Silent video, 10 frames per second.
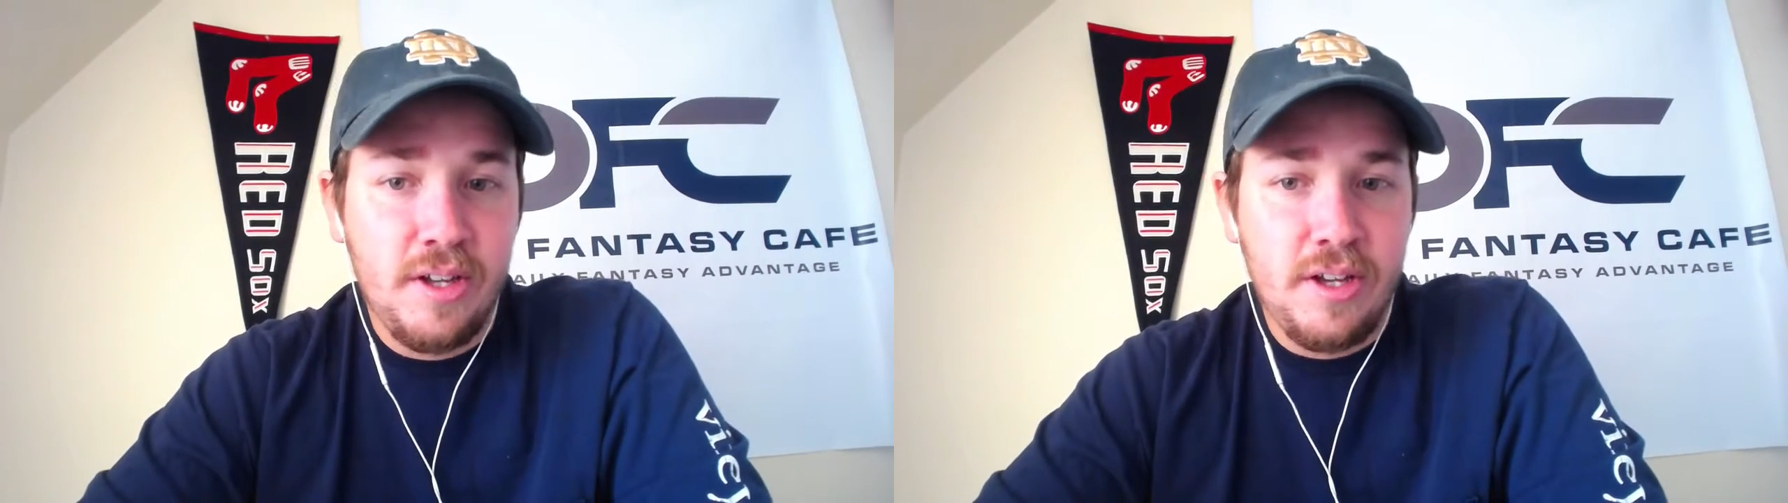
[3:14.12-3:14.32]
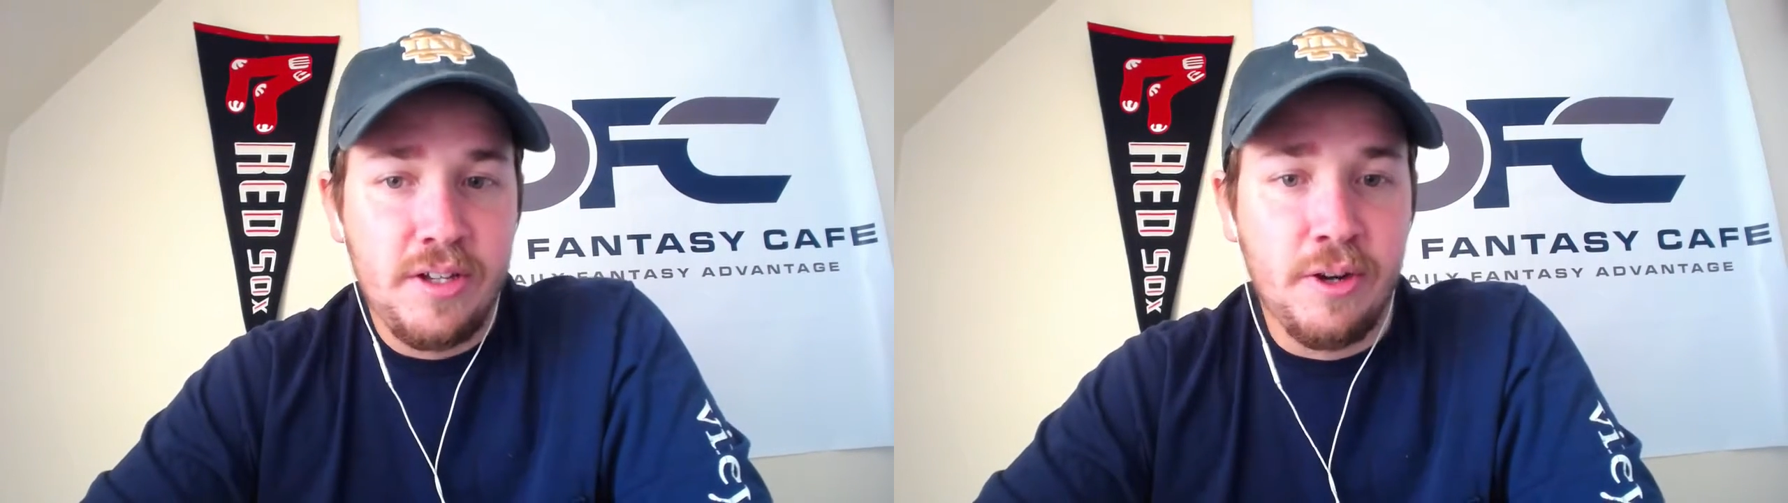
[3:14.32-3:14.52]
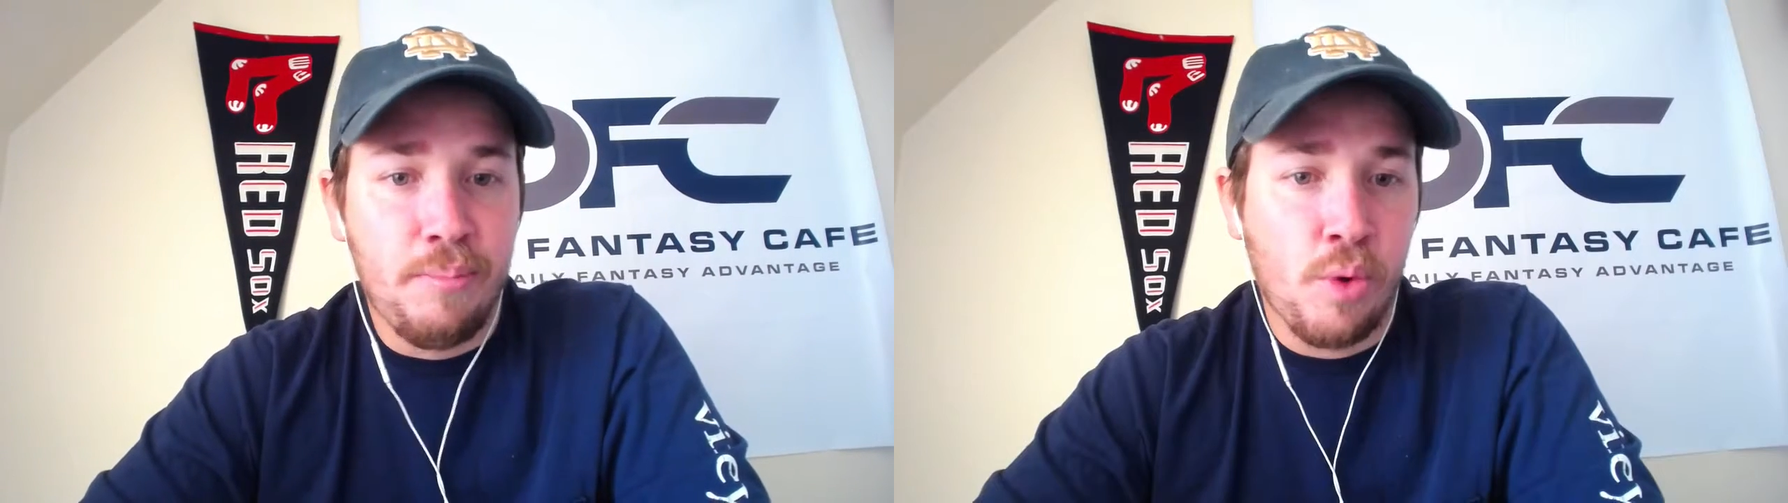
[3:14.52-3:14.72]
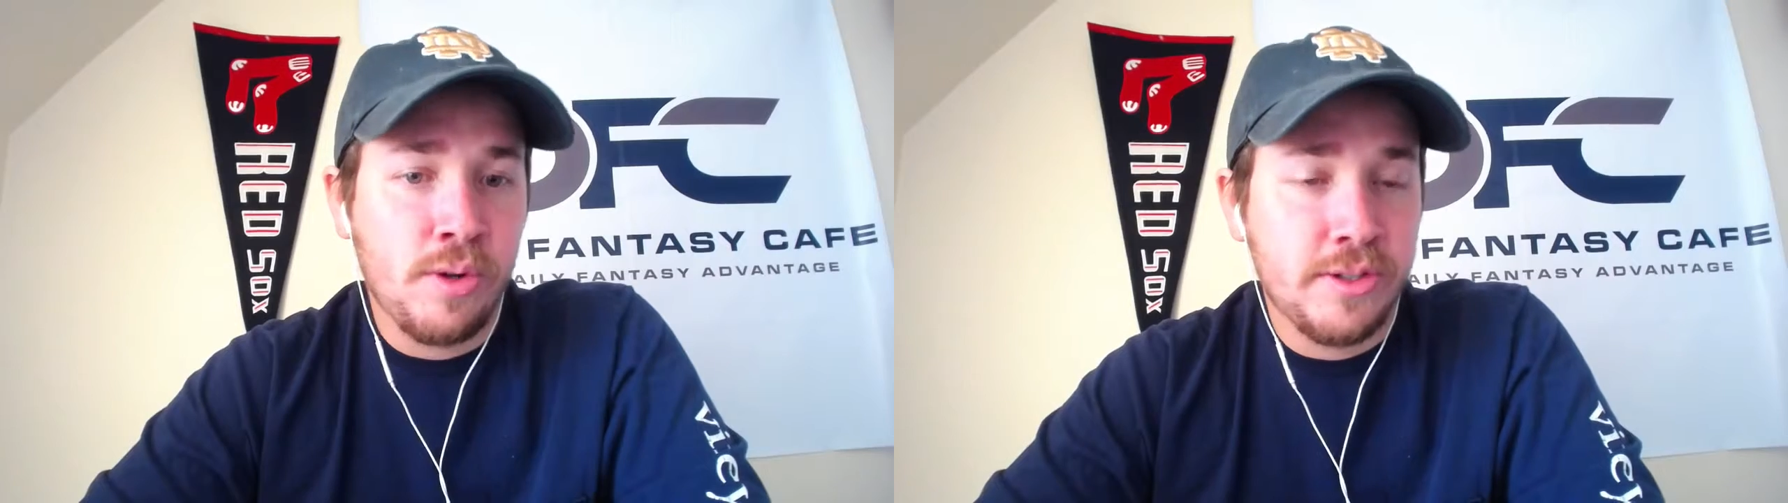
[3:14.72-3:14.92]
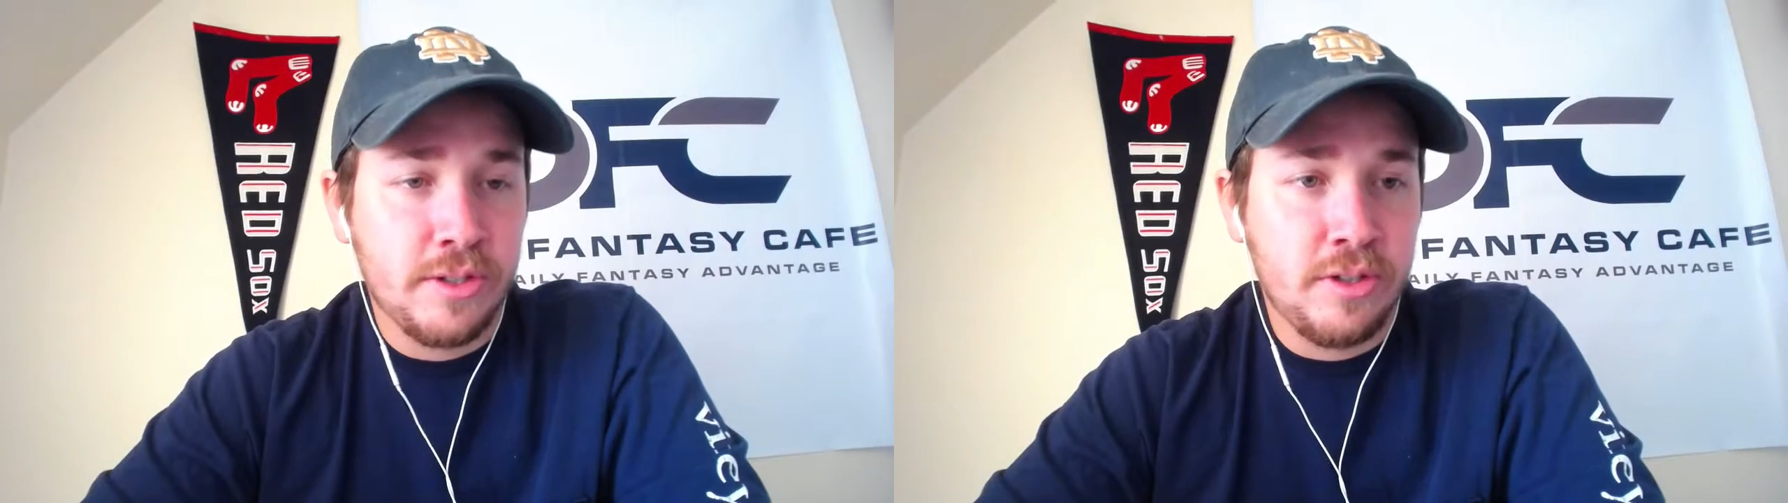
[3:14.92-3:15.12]

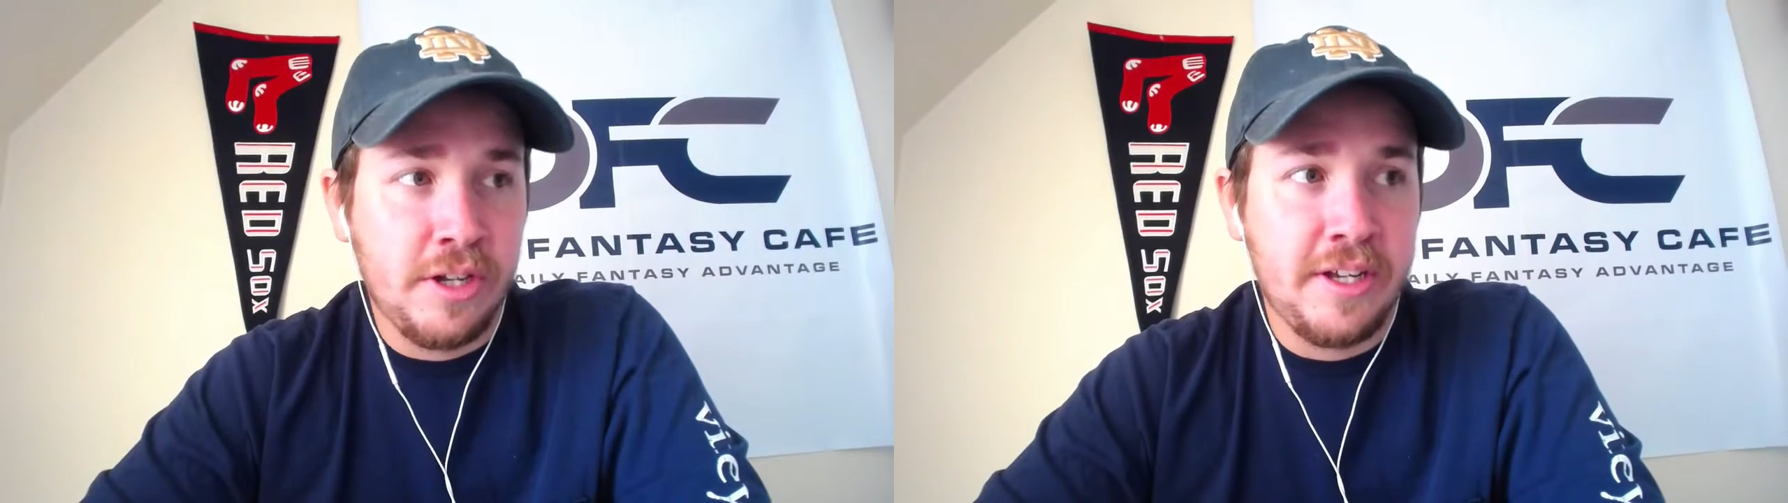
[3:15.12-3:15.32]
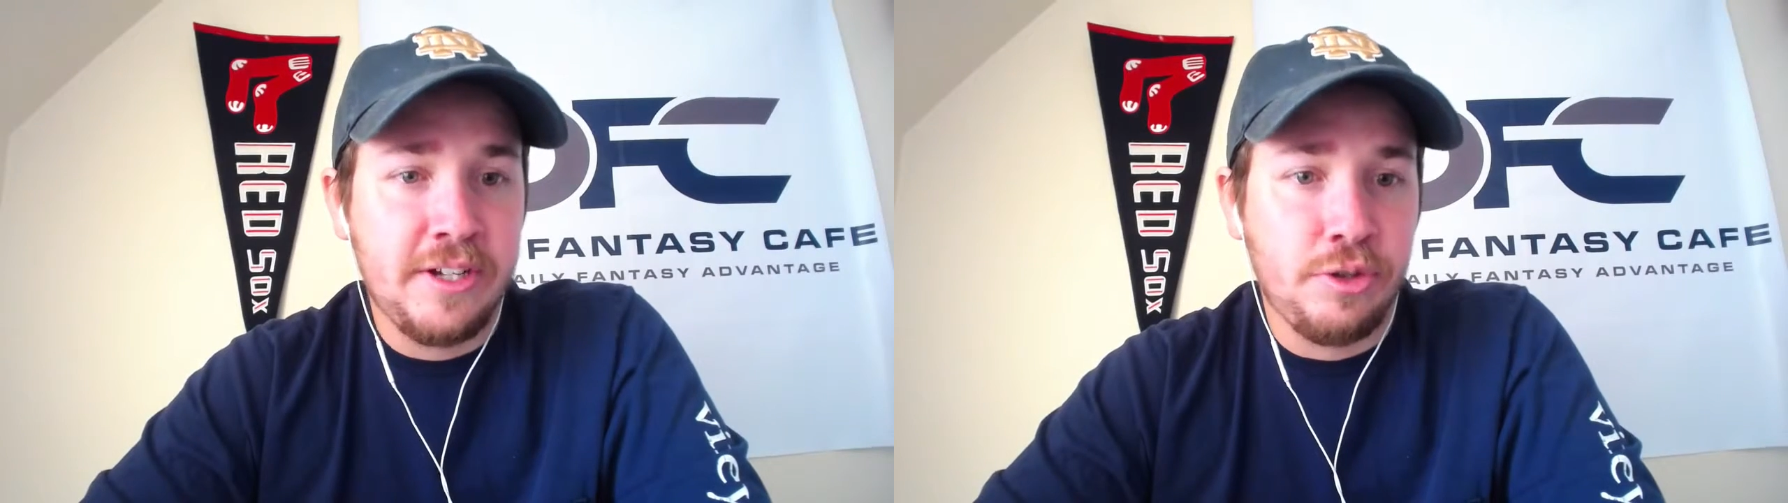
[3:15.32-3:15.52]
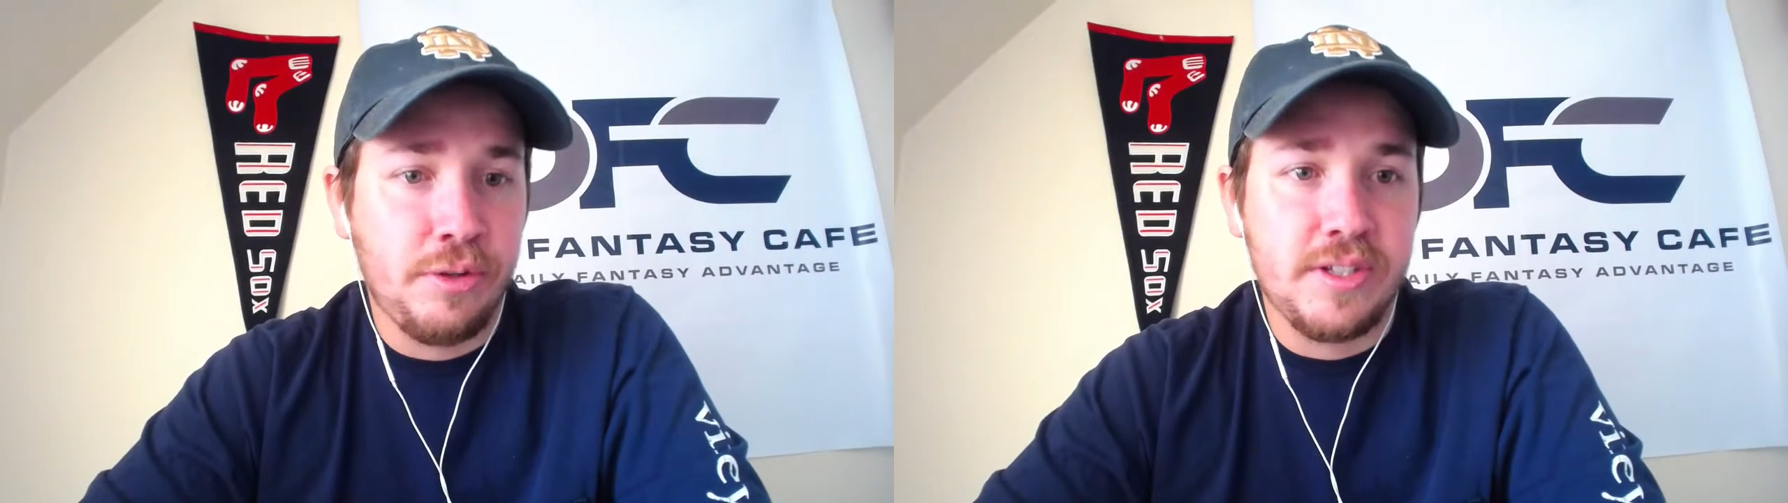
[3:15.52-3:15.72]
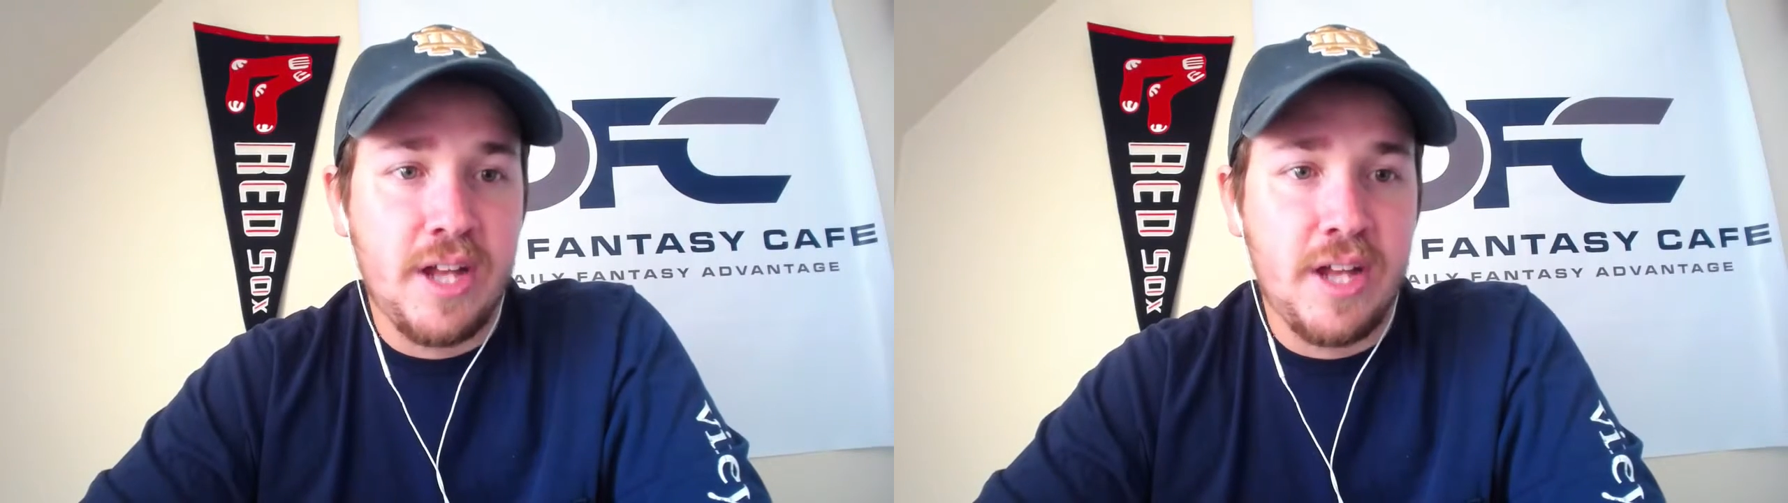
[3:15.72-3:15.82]
Bortles going to get Julius